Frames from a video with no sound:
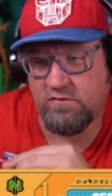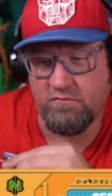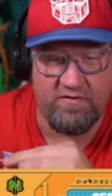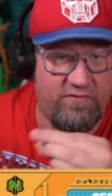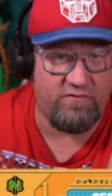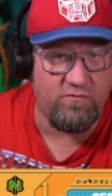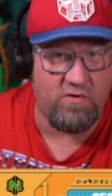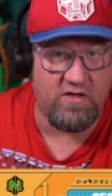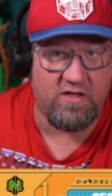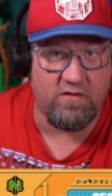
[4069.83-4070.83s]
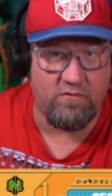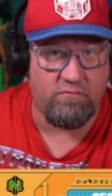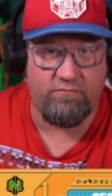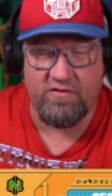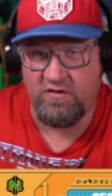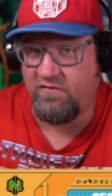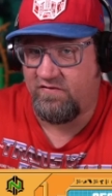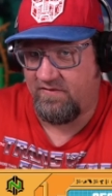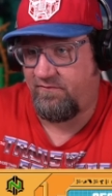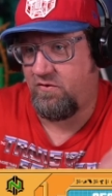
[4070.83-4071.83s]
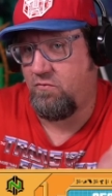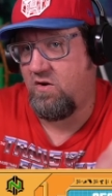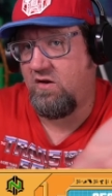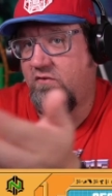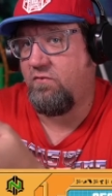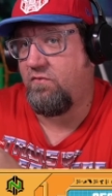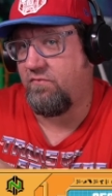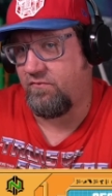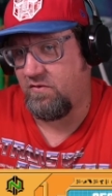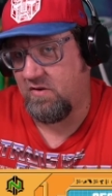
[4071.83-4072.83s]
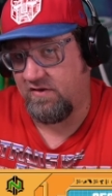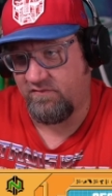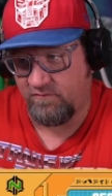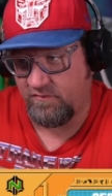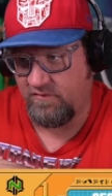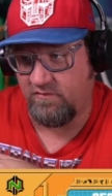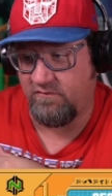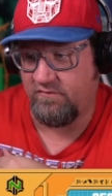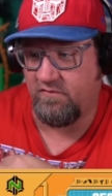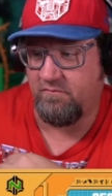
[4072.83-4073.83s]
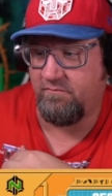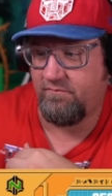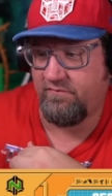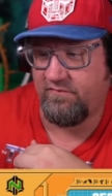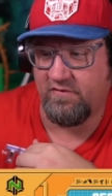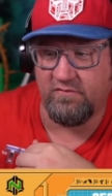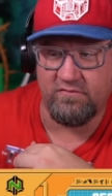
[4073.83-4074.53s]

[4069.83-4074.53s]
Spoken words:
but if you do want a healer, then you definitely want to do the 3 batches with healers in them. So.